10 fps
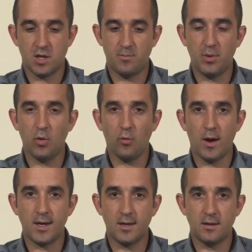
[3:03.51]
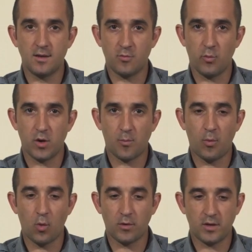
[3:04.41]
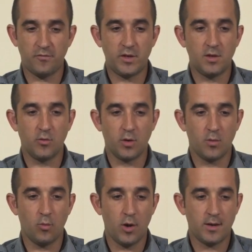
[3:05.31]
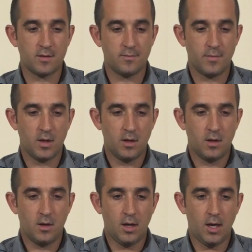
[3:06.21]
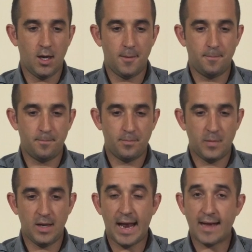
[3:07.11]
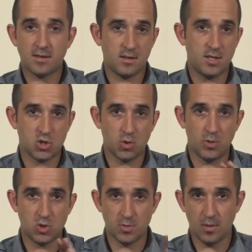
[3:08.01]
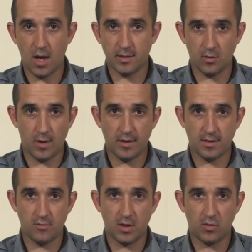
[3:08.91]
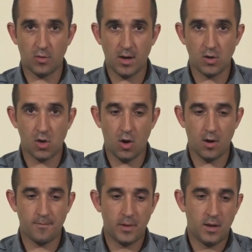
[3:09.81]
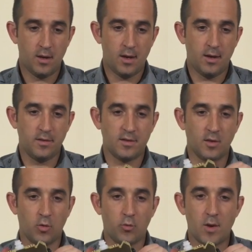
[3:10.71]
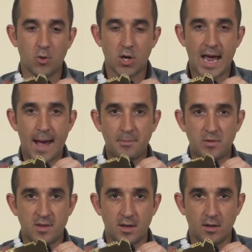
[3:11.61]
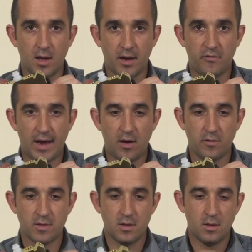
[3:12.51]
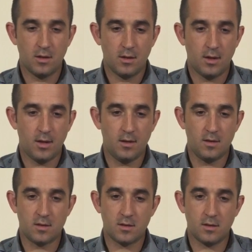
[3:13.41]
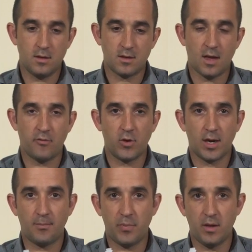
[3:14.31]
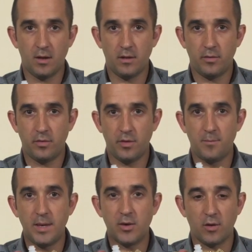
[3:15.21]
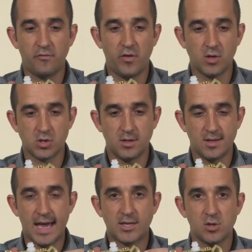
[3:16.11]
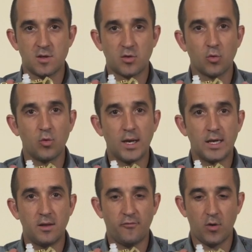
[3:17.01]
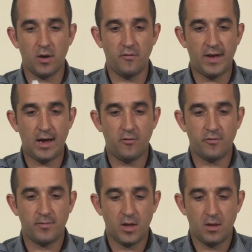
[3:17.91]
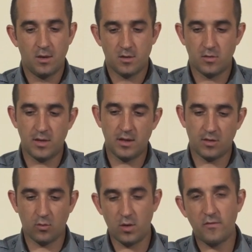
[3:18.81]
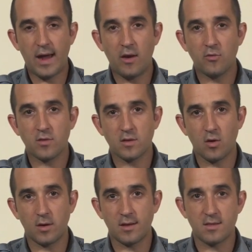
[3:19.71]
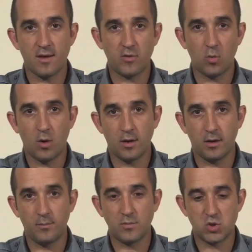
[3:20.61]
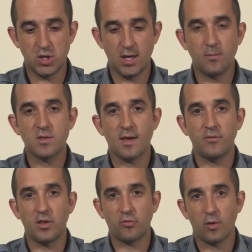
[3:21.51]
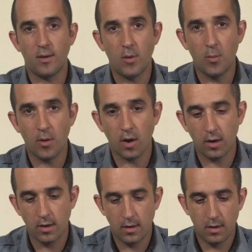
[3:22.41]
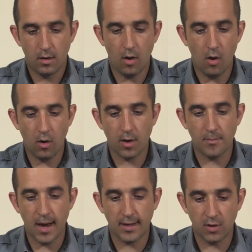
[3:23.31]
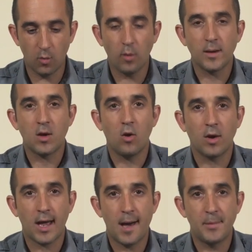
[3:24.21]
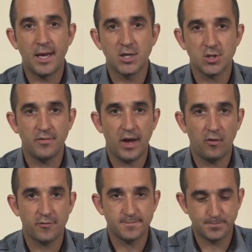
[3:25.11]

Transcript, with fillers: It's built right into this rear port to feed the rear brakes. Um, it acts as a distribution block that routes everything throughout your car. And this little rubber cap you see on a lot of valves is, is covering up the, the metering function that's actually screwed into the front of the valve. So these three valves, starting in 71 on GM, 73 on Mopar, all combined into what we call a combination valve.